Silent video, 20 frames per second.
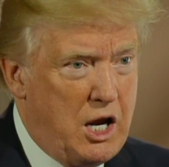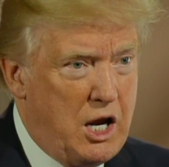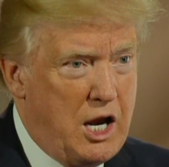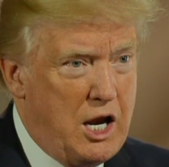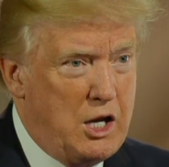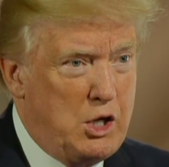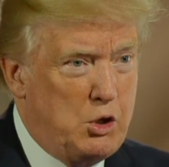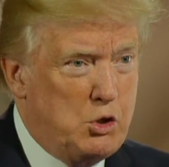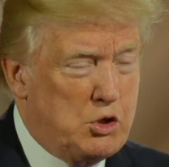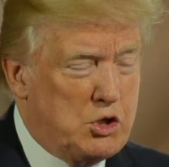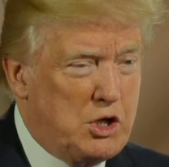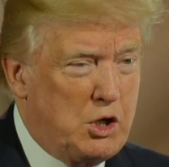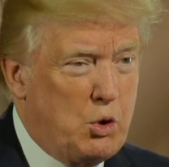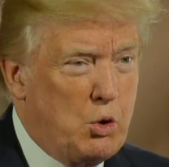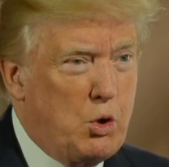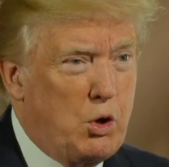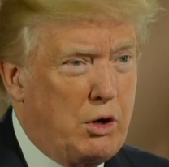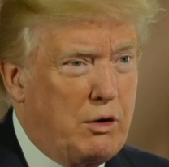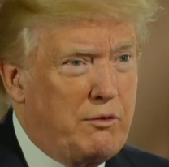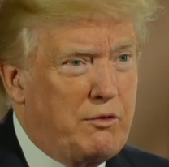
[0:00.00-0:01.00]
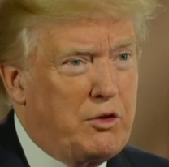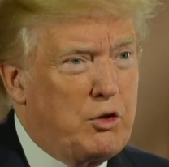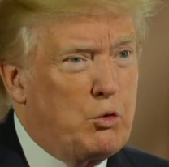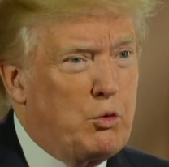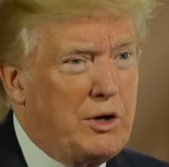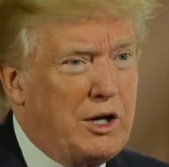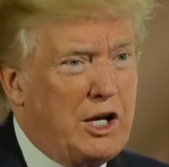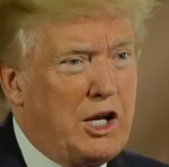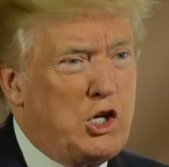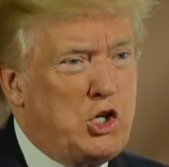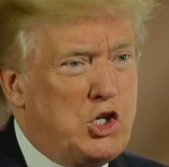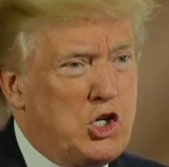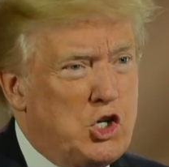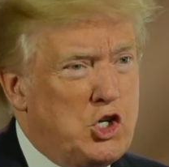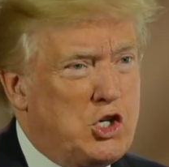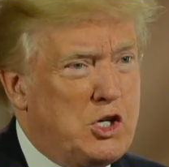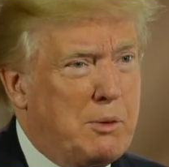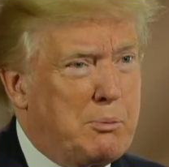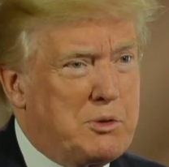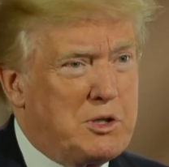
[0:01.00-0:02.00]
and you see all of the
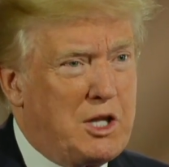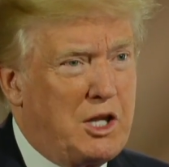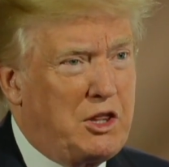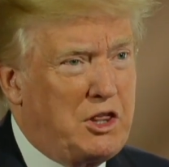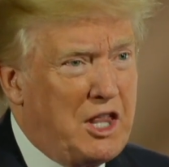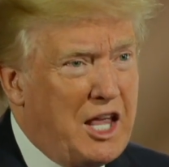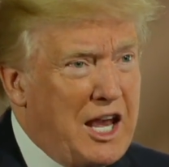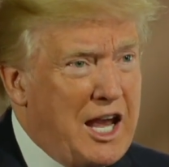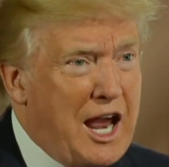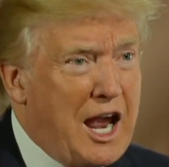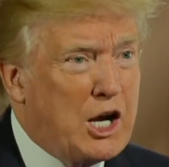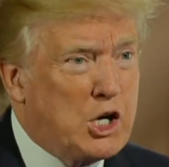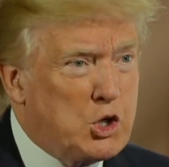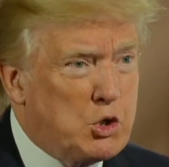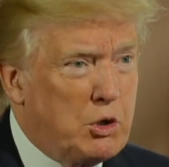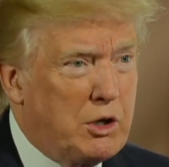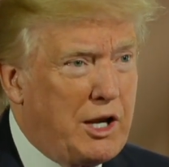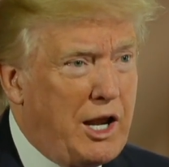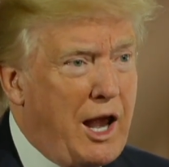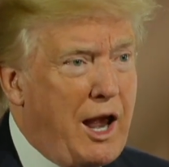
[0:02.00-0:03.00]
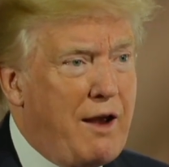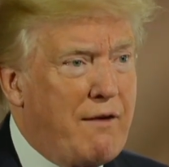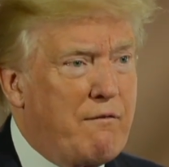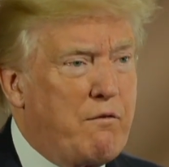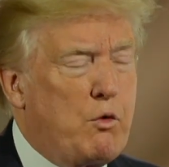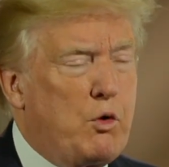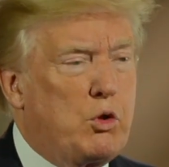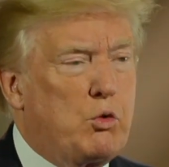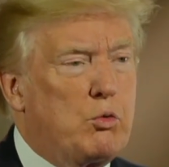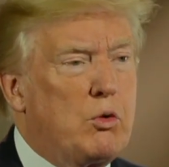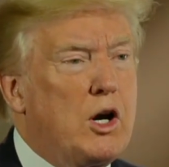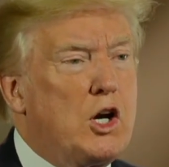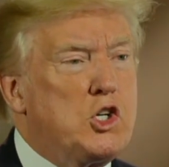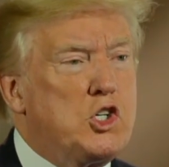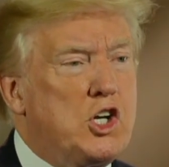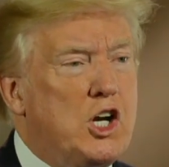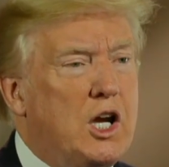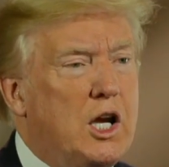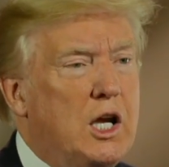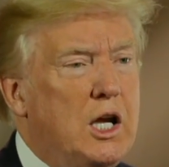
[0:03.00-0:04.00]
relationships that they actually have with
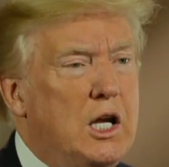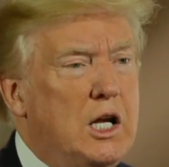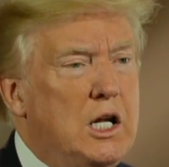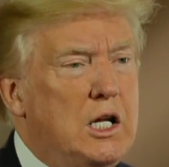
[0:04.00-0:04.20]
Russia,